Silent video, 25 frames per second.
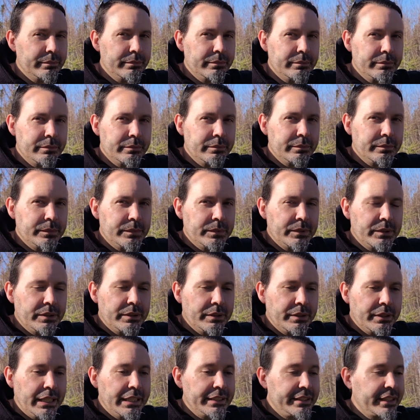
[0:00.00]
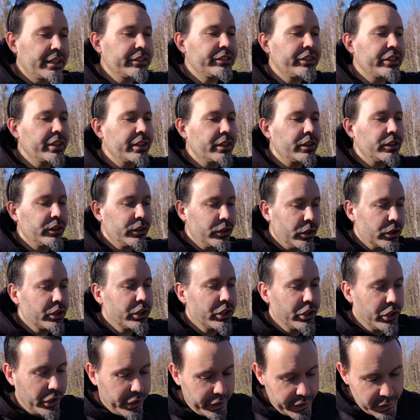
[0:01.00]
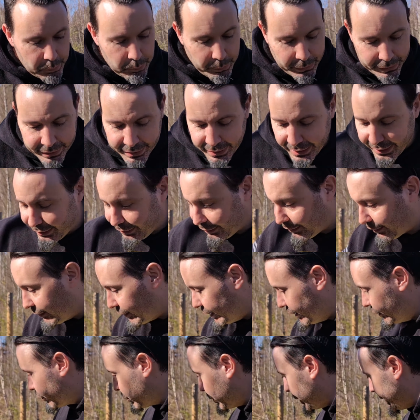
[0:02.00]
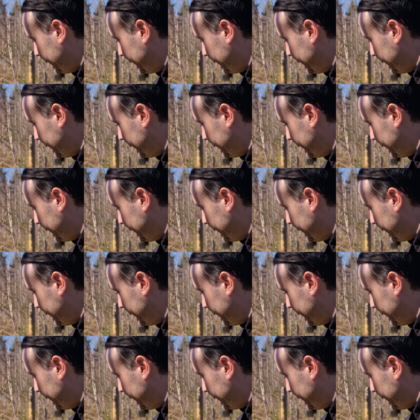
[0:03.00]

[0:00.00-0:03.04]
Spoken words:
on its own. It doesn't look good, but this is